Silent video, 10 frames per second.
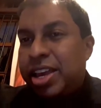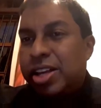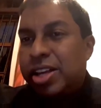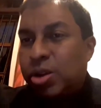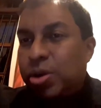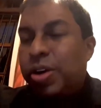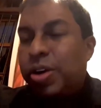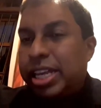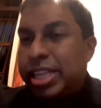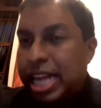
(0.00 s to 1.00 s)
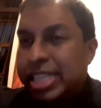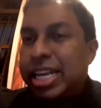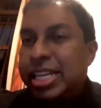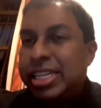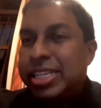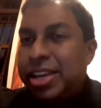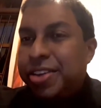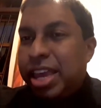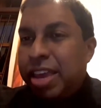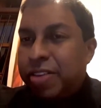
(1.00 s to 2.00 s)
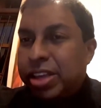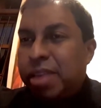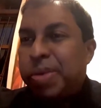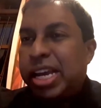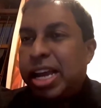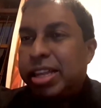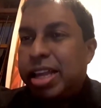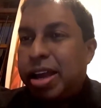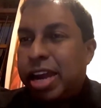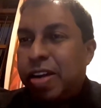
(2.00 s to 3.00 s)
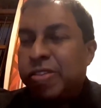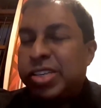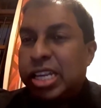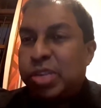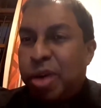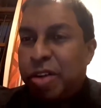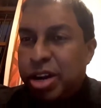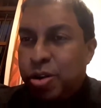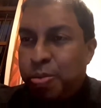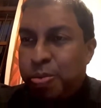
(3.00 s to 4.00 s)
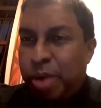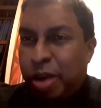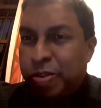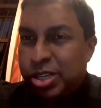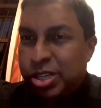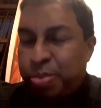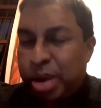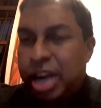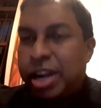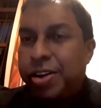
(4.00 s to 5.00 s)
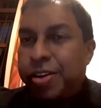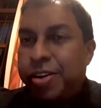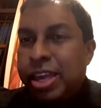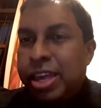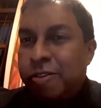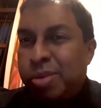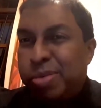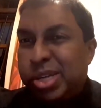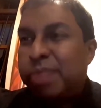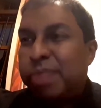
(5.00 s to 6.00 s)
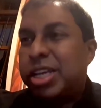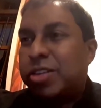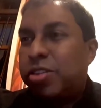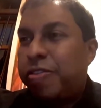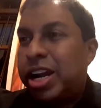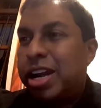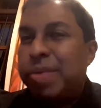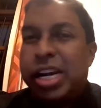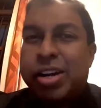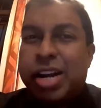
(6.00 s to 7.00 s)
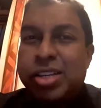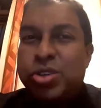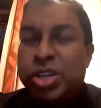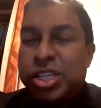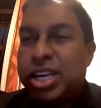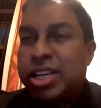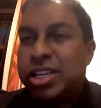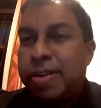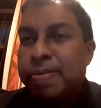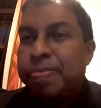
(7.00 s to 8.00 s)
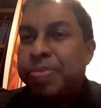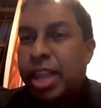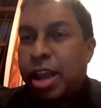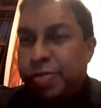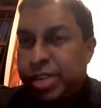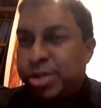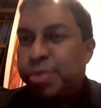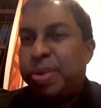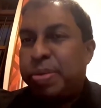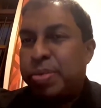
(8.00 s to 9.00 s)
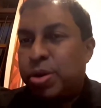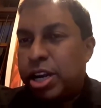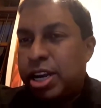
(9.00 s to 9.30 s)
So, in that sense, even the head of state's powers to pardon will be subject to the fundamental rights jurisdiction of the Supreme Court.